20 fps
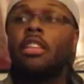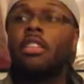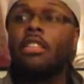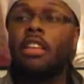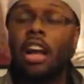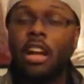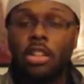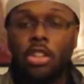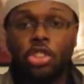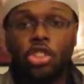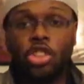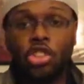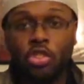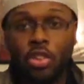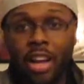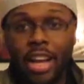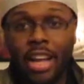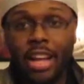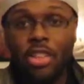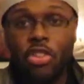Doctor
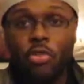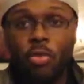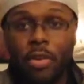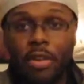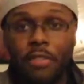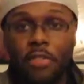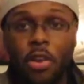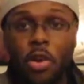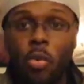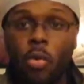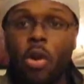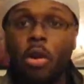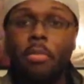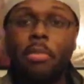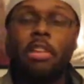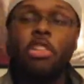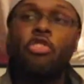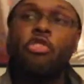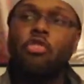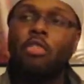Strange review will
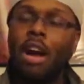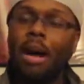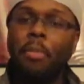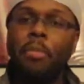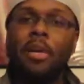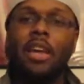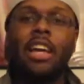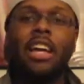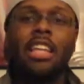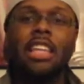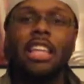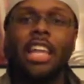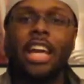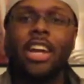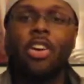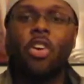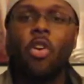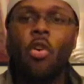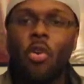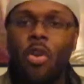be dropping
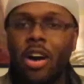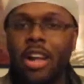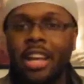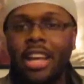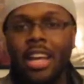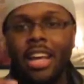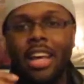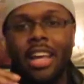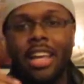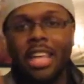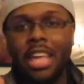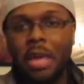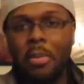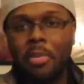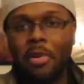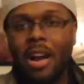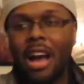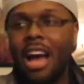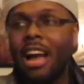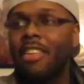later on.
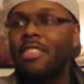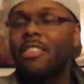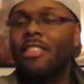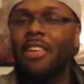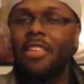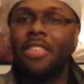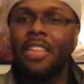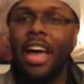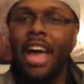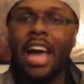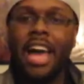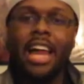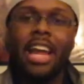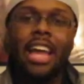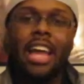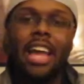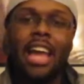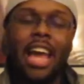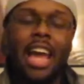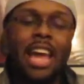Keep your eyes on that,
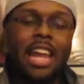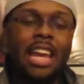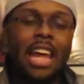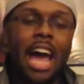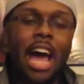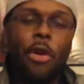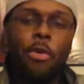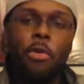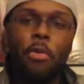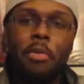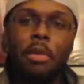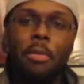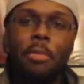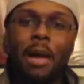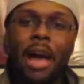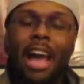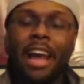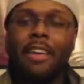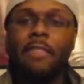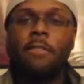and I will be
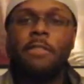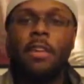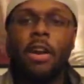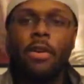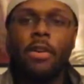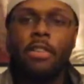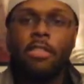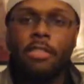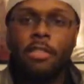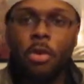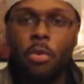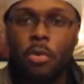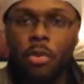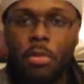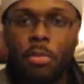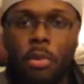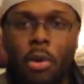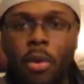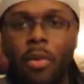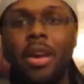back very soon
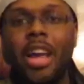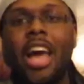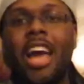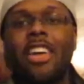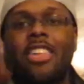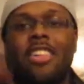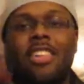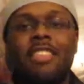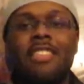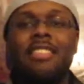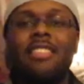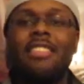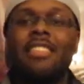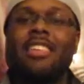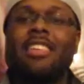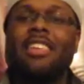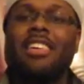with more reactions.